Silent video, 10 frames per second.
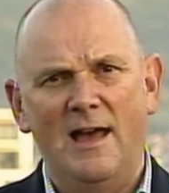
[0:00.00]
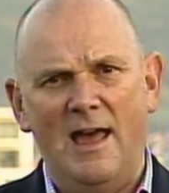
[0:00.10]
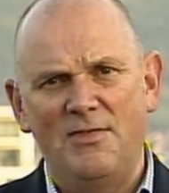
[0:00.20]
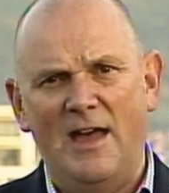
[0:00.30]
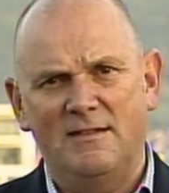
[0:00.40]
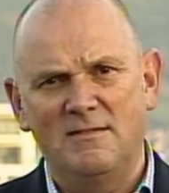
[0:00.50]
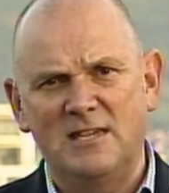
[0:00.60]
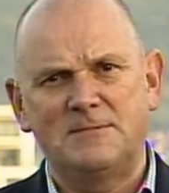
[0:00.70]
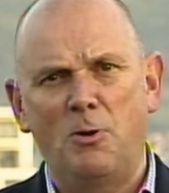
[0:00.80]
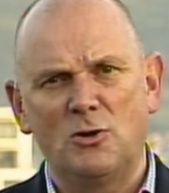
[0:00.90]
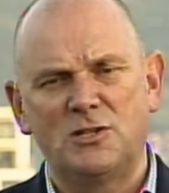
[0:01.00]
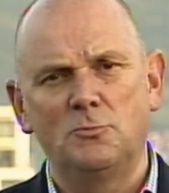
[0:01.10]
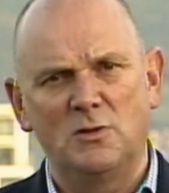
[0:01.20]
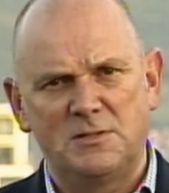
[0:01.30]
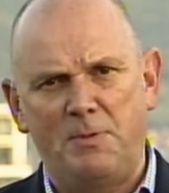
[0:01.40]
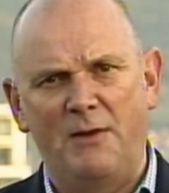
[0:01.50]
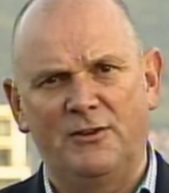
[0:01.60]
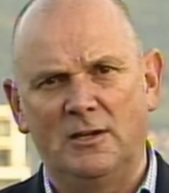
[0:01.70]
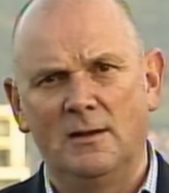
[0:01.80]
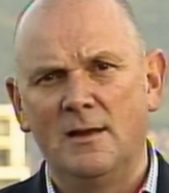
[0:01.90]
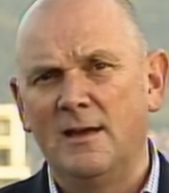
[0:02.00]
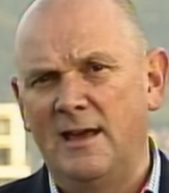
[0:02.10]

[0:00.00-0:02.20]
uh, that this person was pivotal.